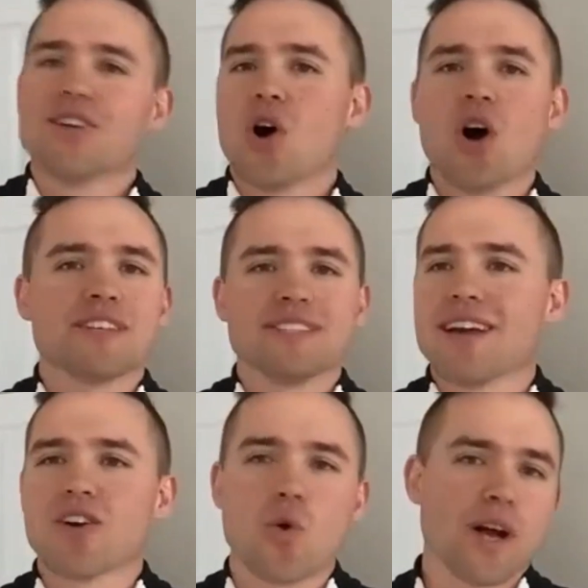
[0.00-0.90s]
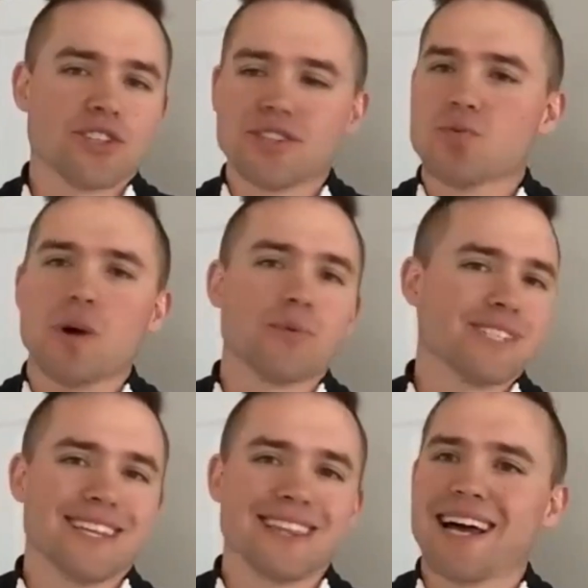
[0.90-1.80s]
all the standard questions. What
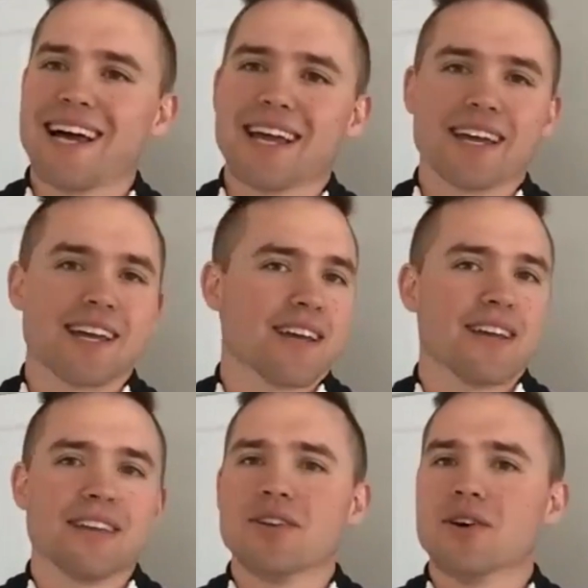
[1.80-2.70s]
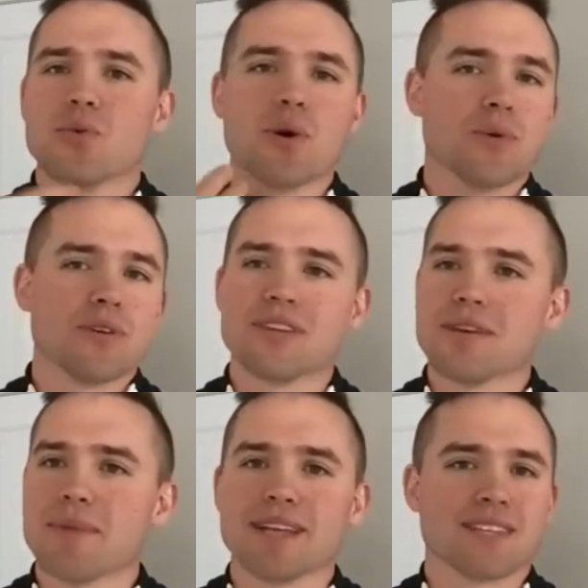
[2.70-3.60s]
was it like? What were your
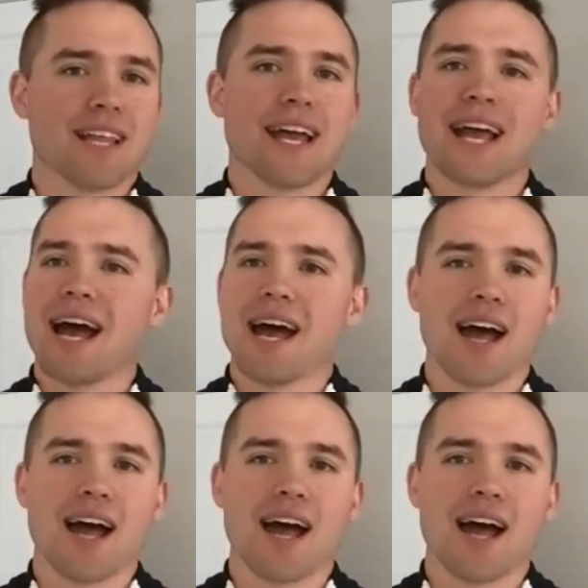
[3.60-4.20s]
teammates like?